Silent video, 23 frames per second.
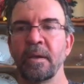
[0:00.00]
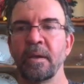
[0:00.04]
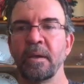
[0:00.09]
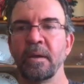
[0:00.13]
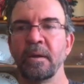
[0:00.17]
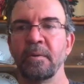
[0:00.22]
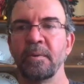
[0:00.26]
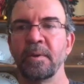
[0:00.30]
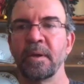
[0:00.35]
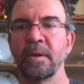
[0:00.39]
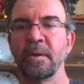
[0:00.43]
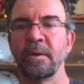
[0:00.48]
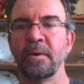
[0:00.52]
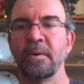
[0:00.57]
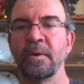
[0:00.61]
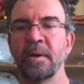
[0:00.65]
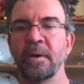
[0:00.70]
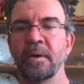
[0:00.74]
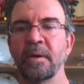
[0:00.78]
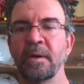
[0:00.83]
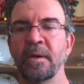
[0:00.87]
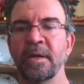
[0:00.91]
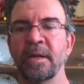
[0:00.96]
There we go.
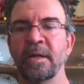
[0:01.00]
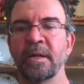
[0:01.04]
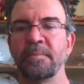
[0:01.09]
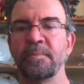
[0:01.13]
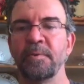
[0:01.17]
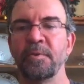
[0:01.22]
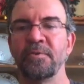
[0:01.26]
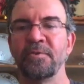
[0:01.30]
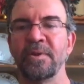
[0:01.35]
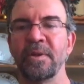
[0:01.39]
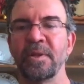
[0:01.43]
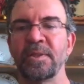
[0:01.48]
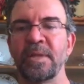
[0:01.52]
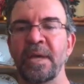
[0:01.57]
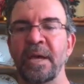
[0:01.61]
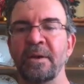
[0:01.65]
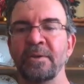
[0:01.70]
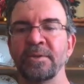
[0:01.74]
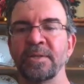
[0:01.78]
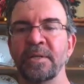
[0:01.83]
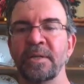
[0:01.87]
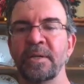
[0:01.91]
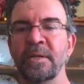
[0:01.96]
I ended up using one
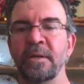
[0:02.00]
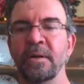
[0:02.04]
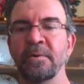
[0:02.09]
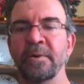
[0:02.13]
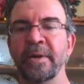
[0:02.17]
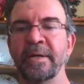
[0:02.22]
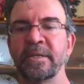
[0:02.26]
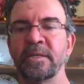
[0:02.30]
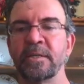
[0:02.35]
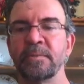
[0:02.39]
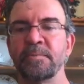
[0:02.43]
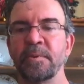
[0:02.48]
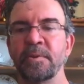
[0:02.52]
thousand iterations,